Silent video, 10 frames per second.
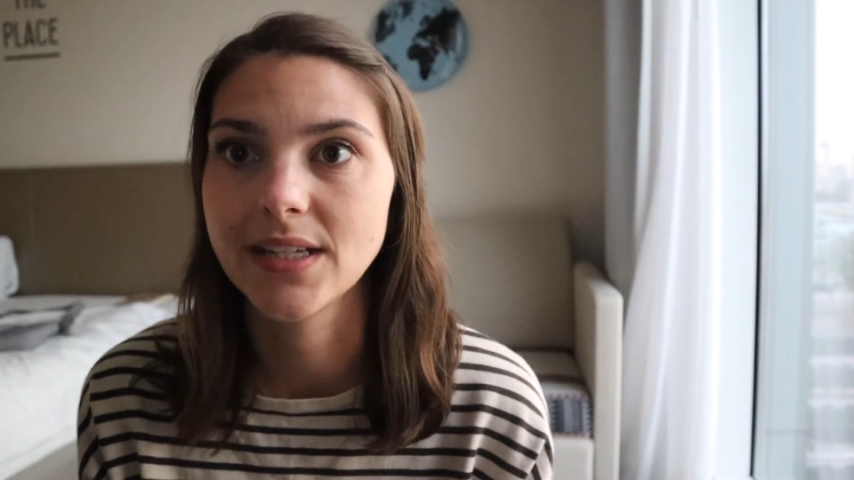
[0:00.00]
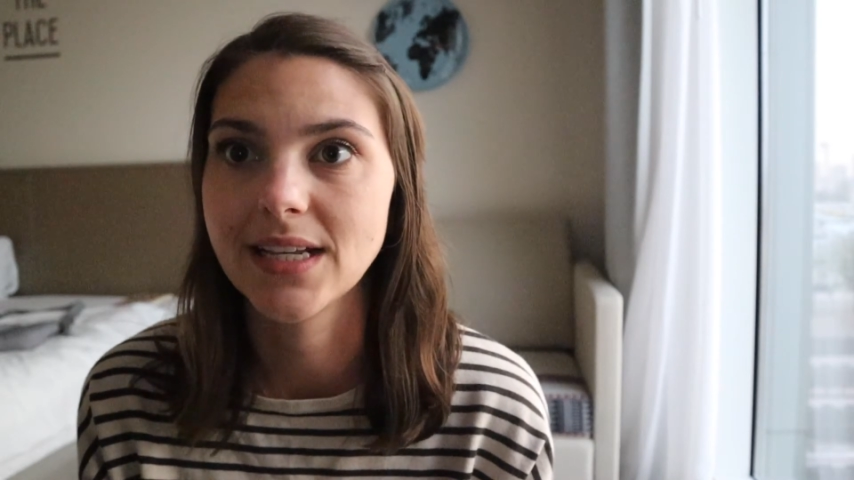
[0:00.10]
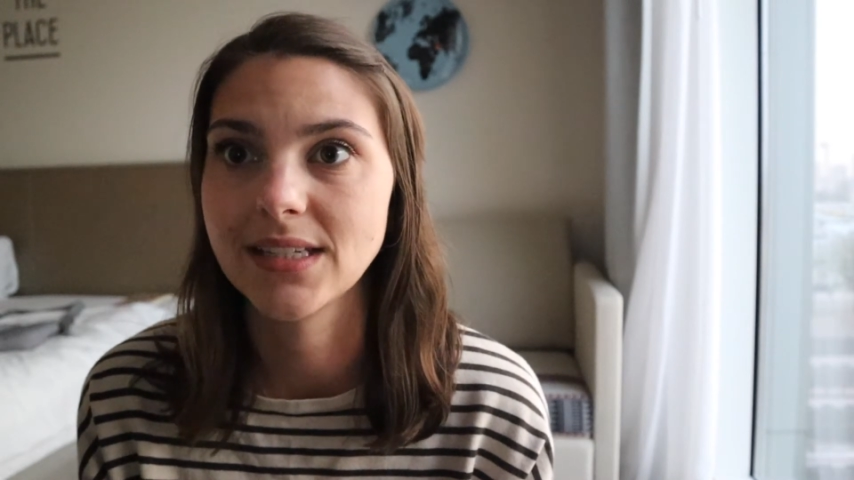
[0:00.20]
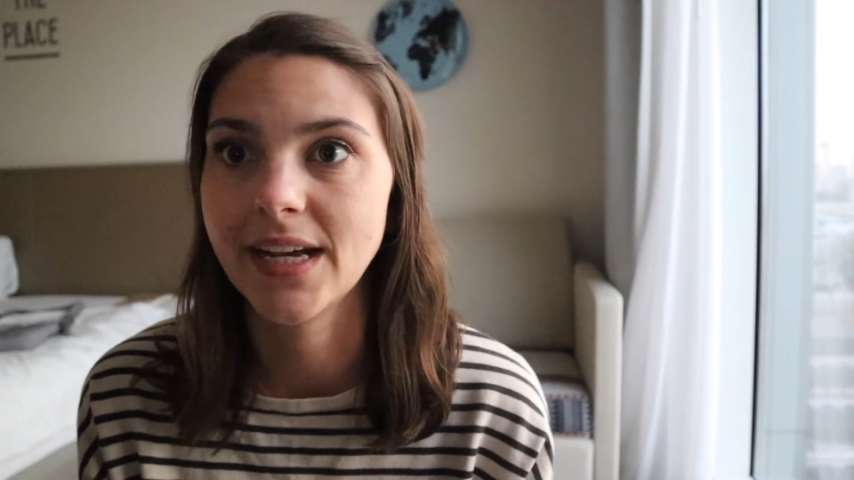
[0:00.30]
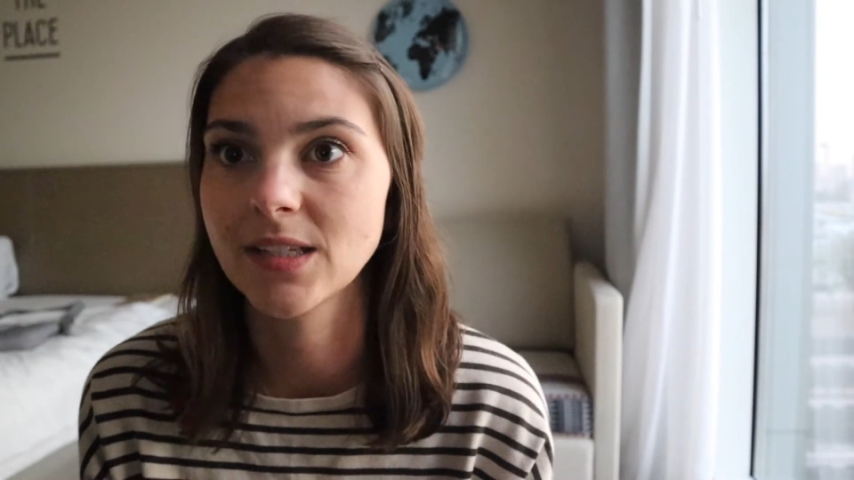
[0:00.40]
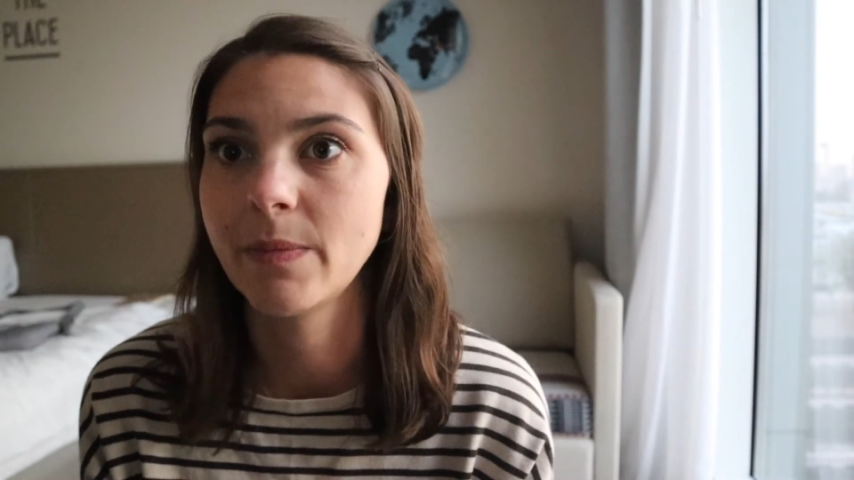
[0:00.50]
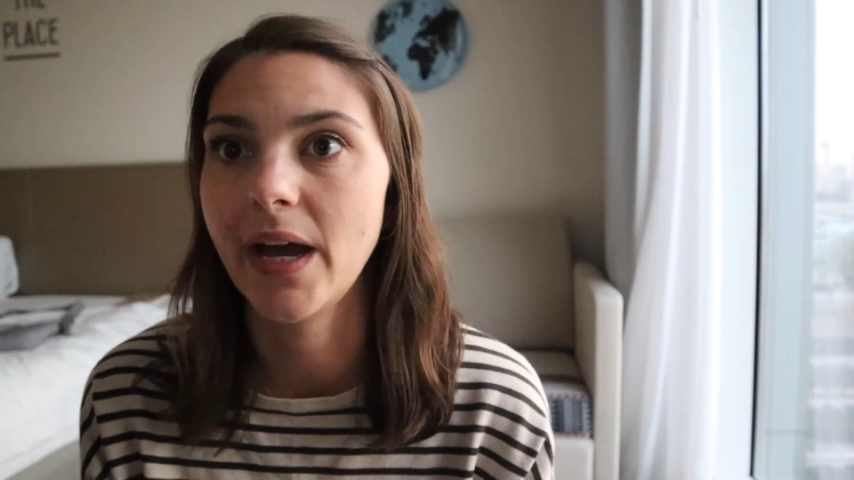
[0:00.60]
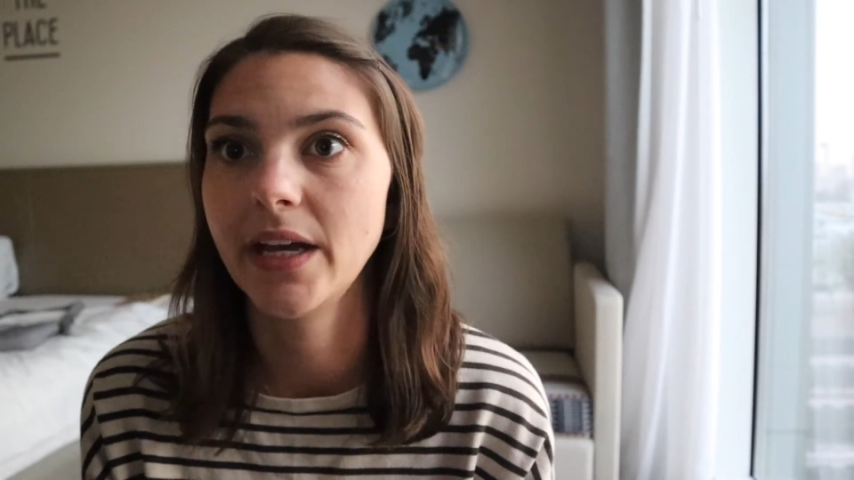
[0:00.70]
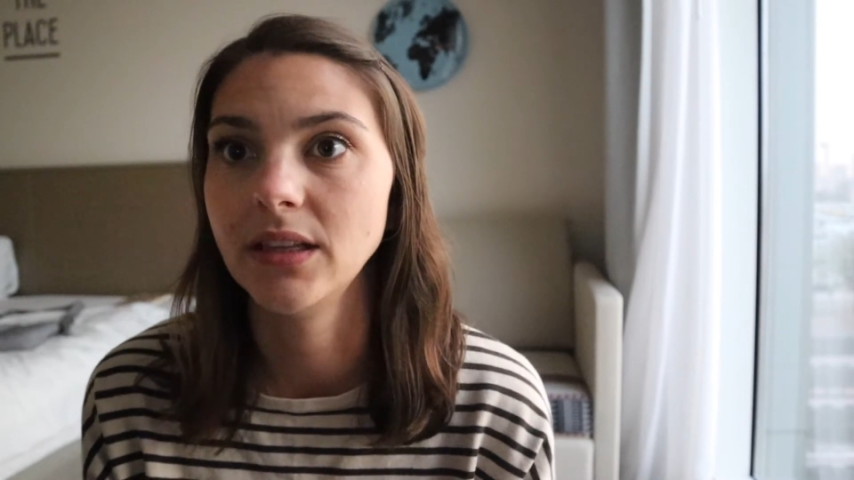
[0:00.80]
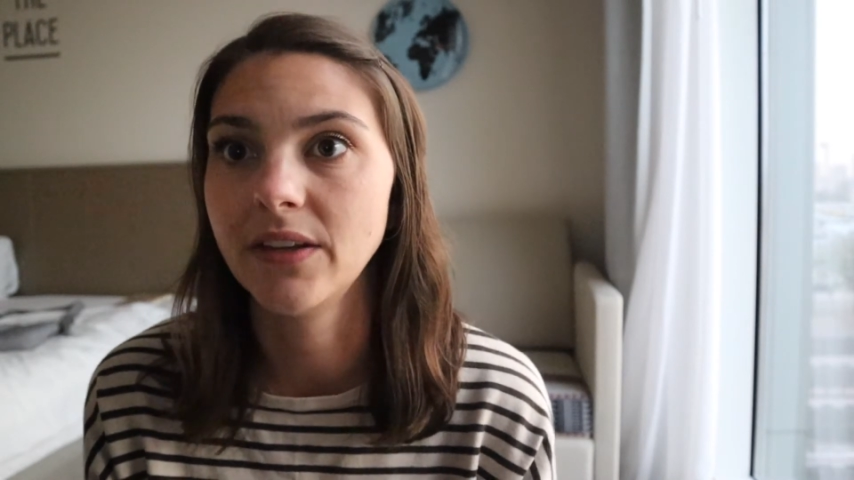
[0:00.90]
as an
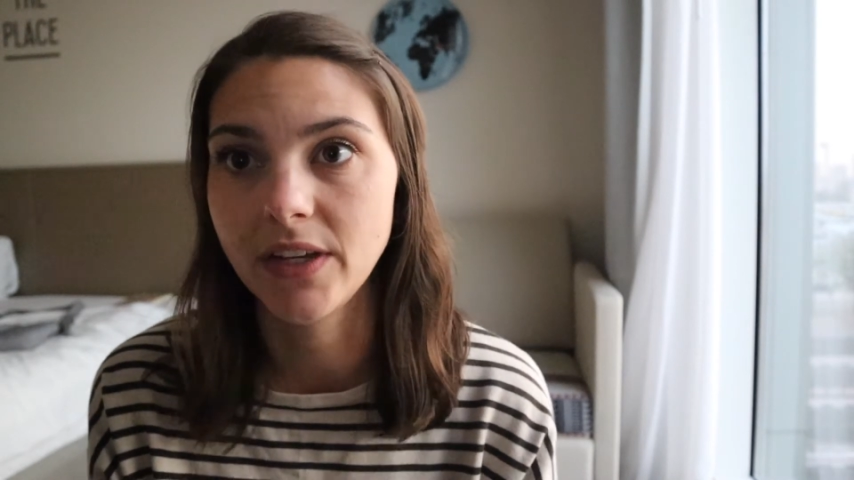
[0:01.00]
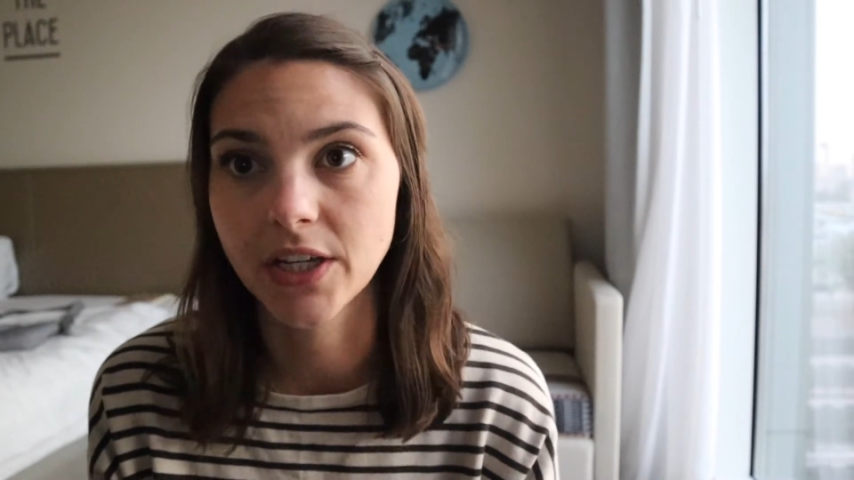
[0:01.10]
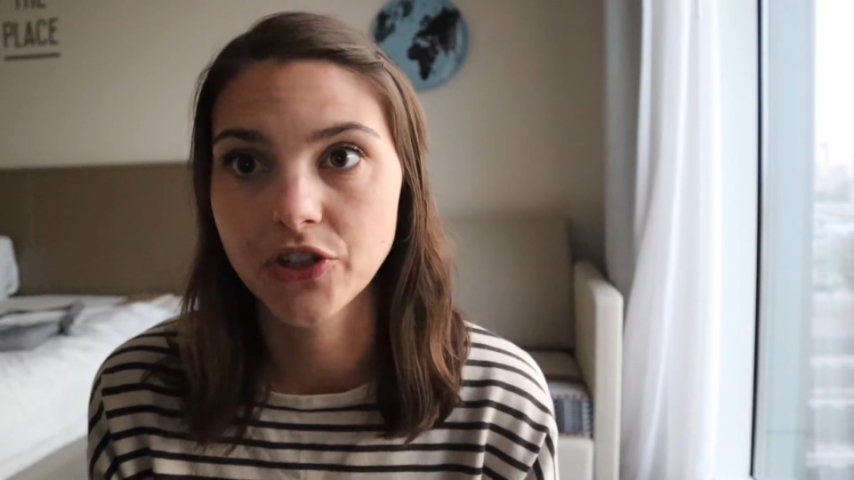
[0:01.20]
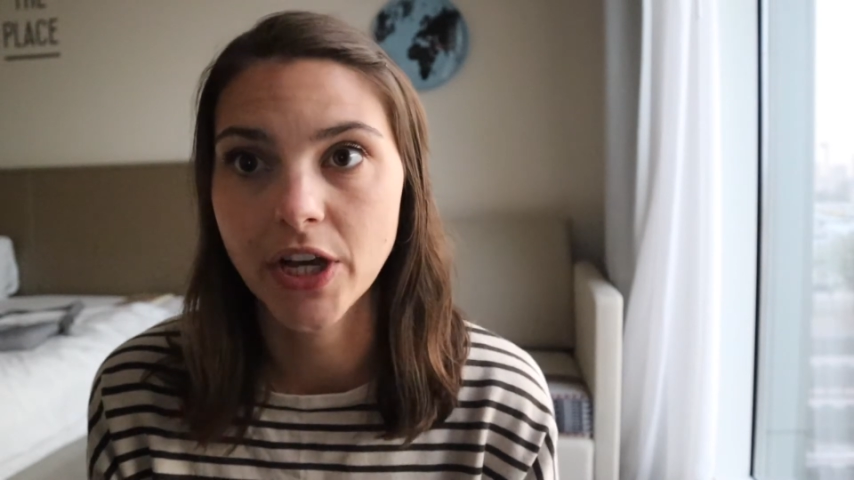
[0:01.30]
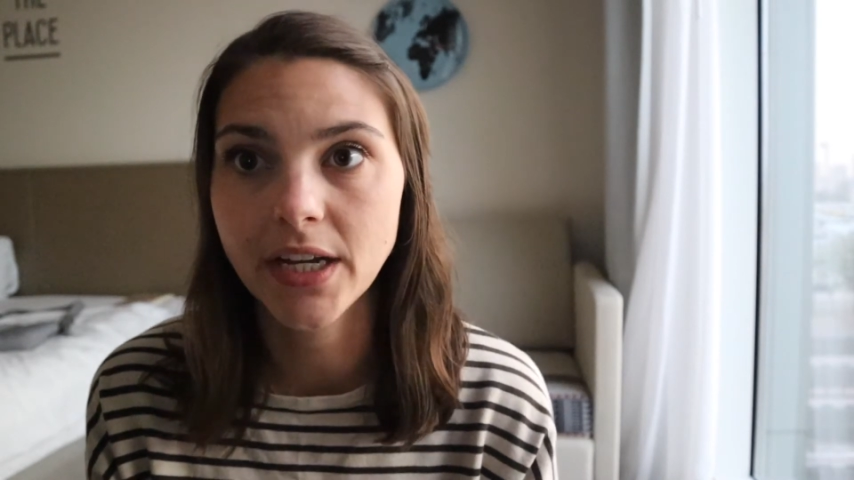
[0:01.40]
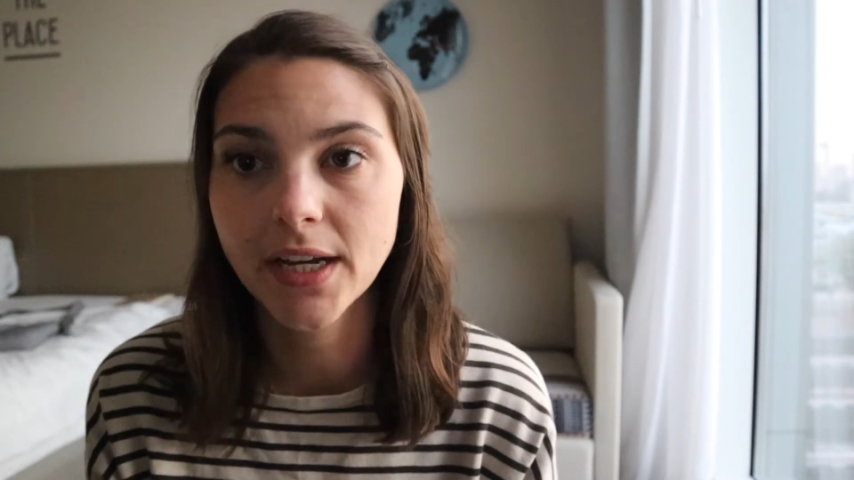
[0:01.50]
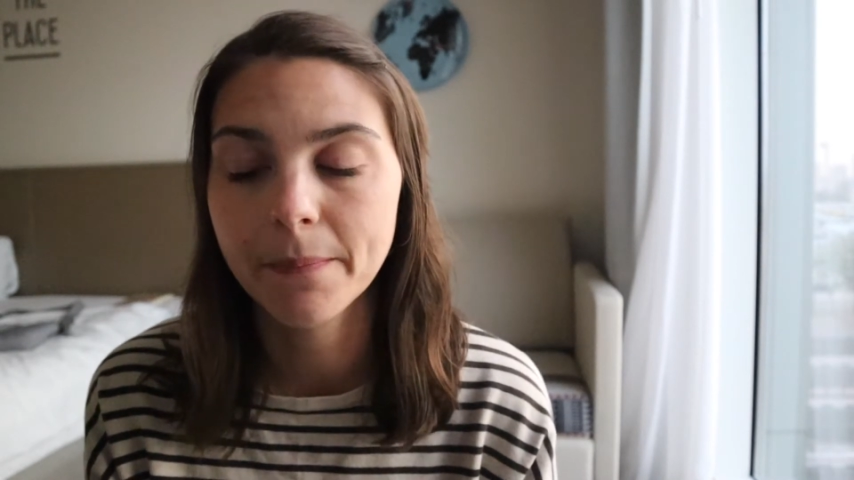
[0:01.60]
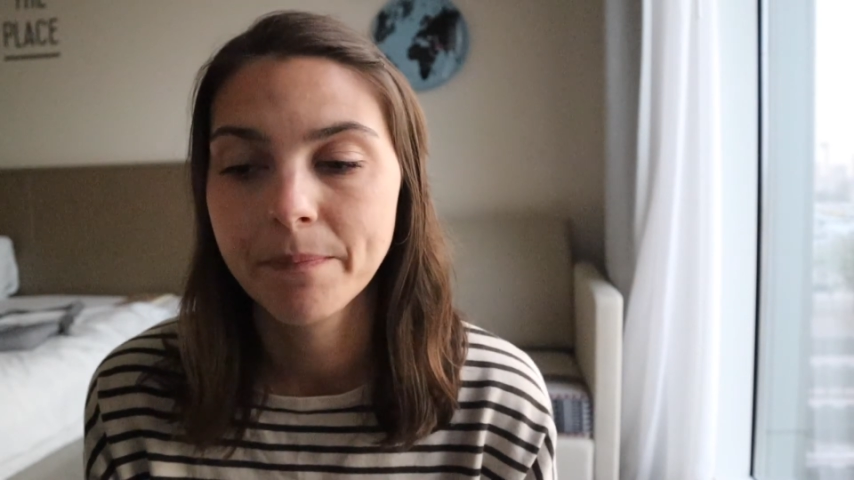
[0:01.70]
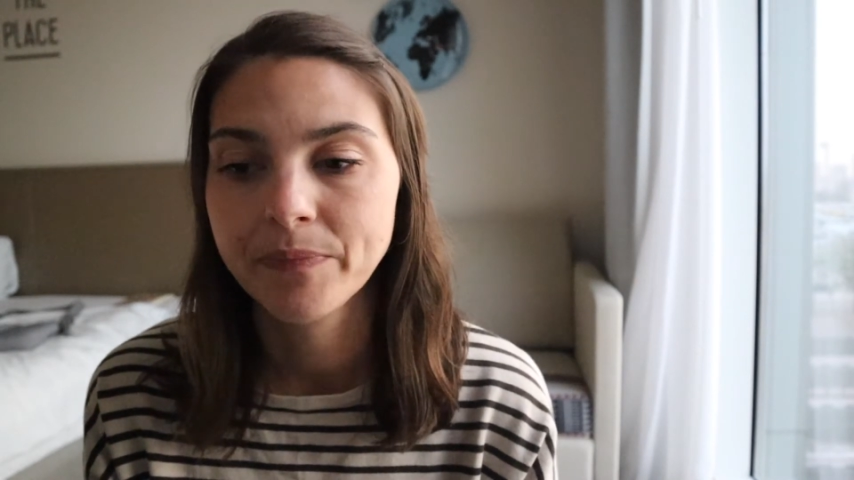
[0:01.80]
expat living in China.